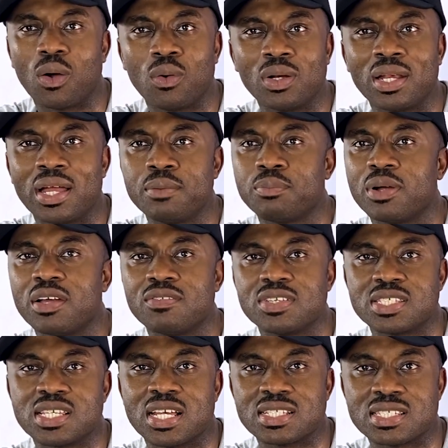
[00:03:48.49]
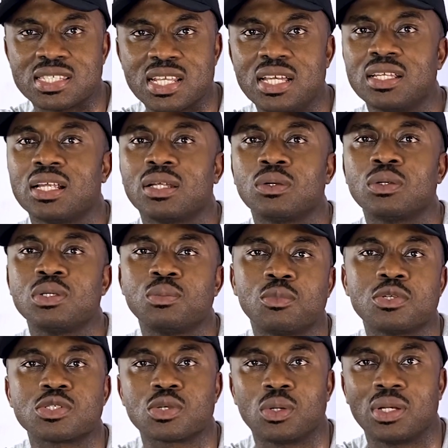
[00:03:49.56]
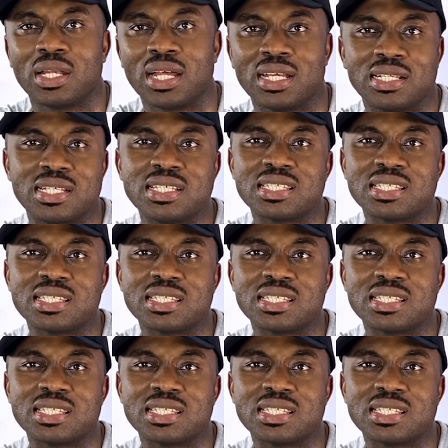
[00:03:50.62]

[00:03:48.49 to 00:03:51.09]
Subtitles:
online privacy and staying anonymous online